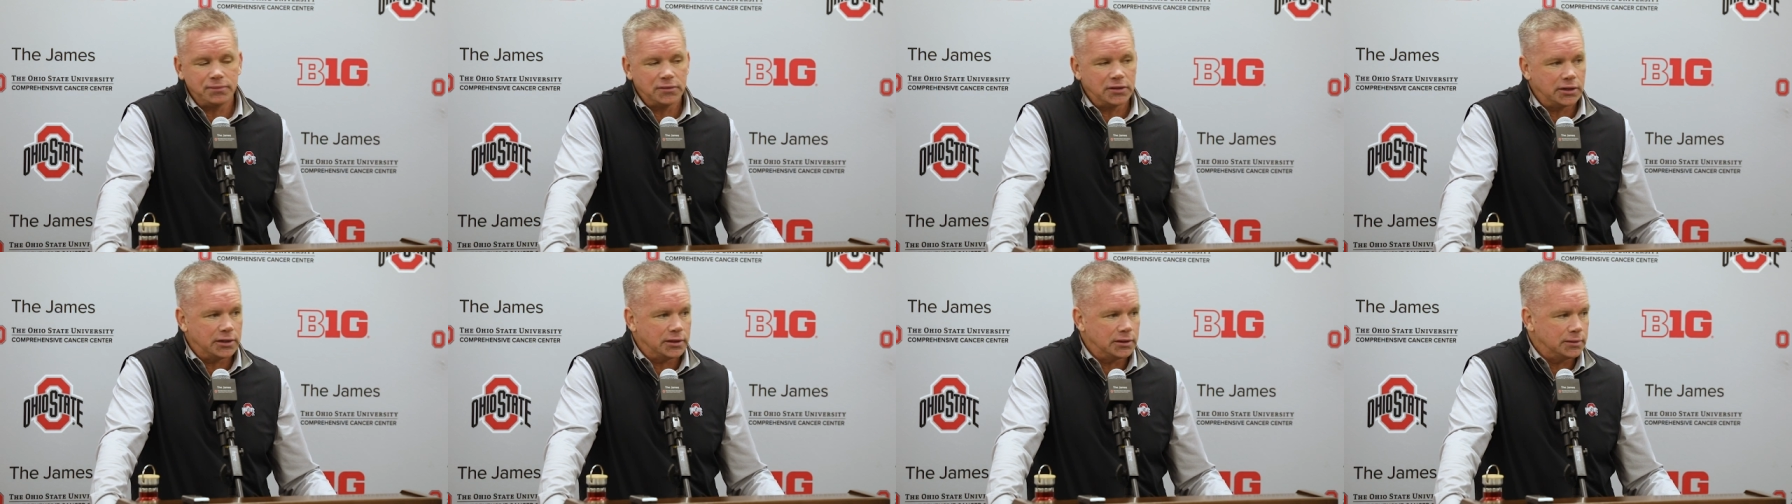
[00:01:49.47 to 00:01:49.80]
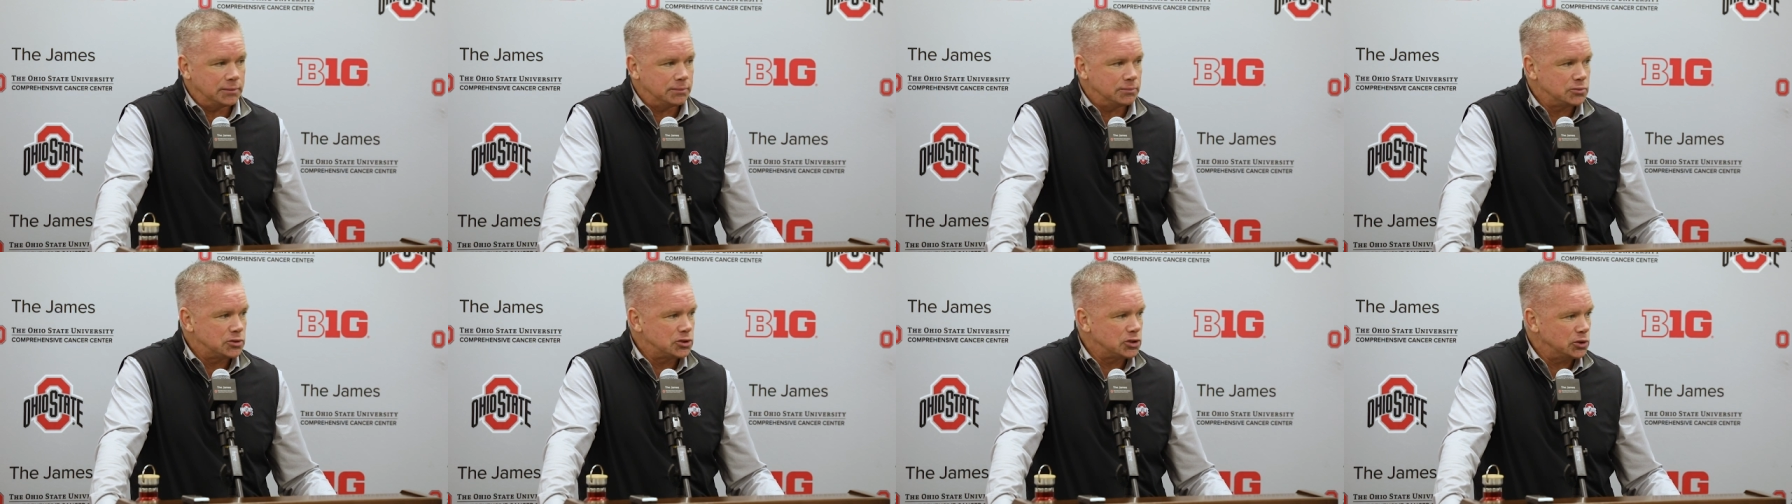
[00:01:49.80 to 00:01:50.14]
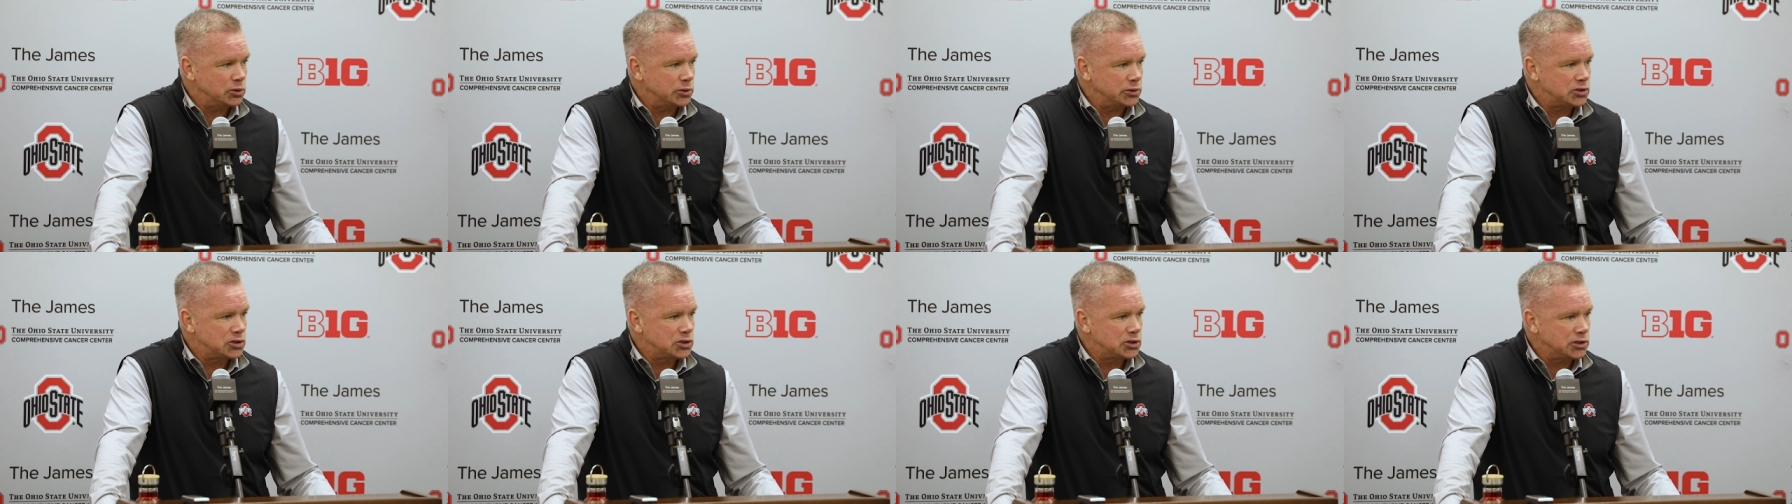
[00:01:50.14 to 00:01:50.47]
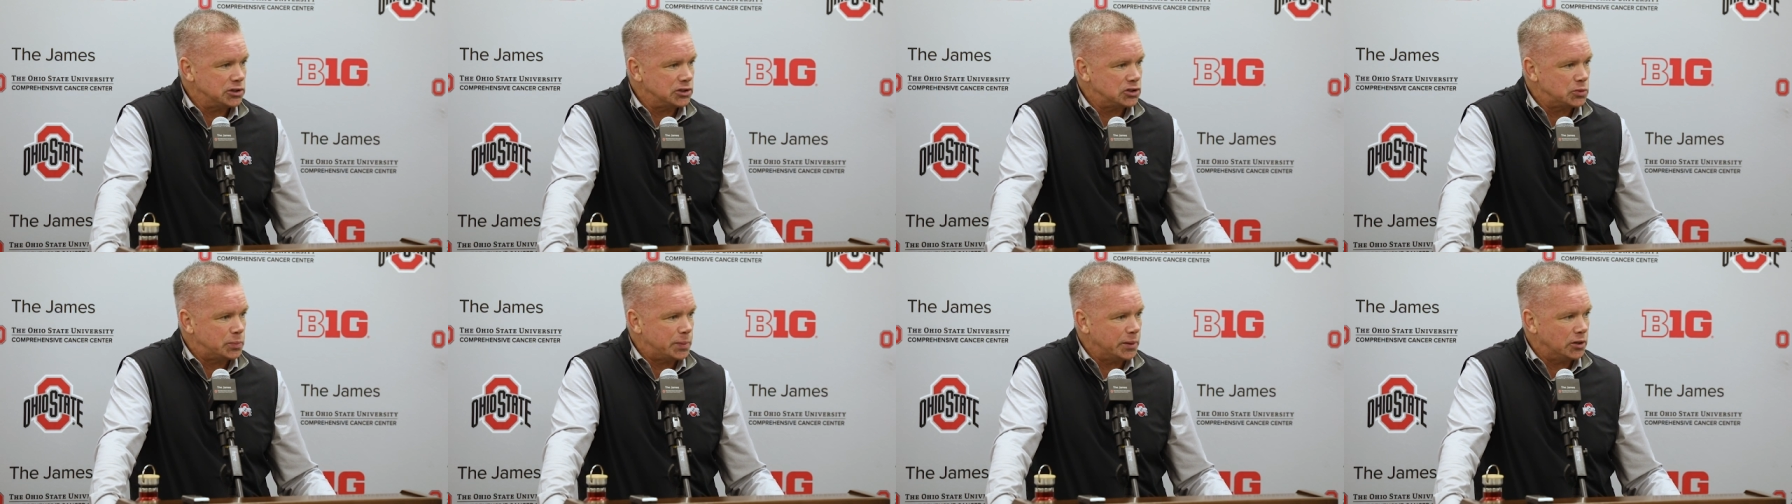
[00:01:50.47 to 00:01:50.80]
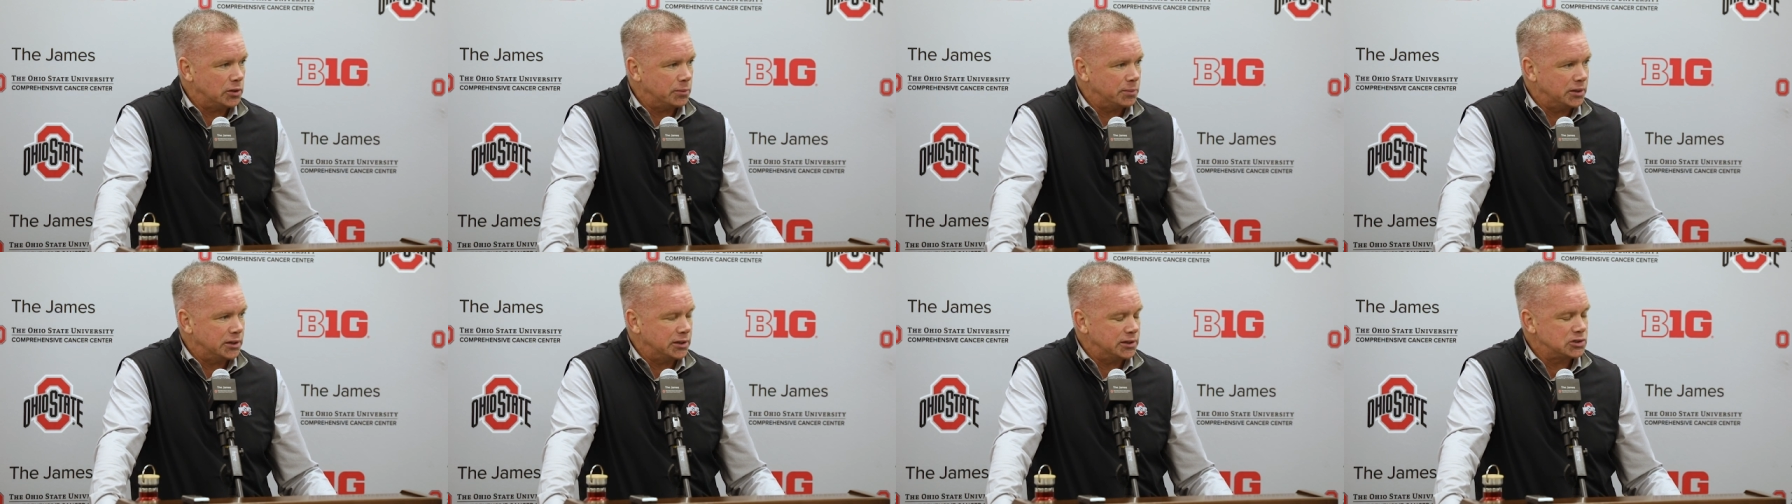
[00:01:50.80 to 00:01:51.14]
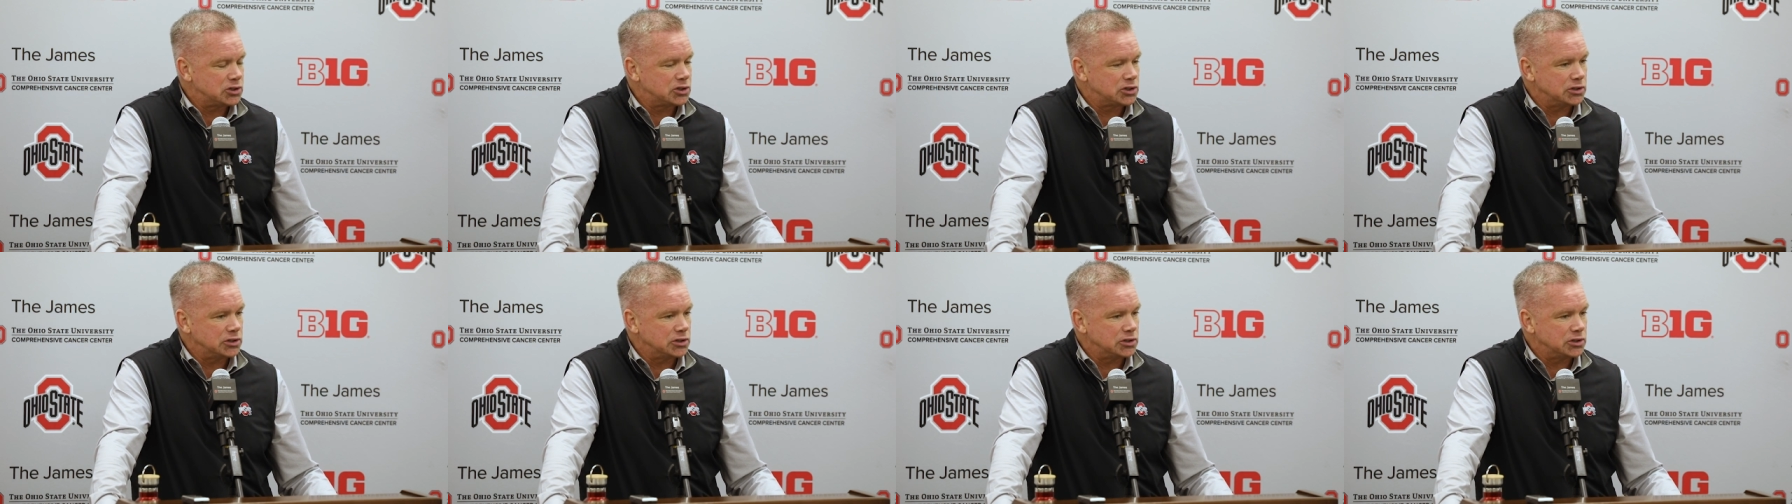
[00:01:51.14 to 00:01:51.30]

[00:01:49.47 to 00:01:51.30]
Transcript: Um, so it's, it's been a minute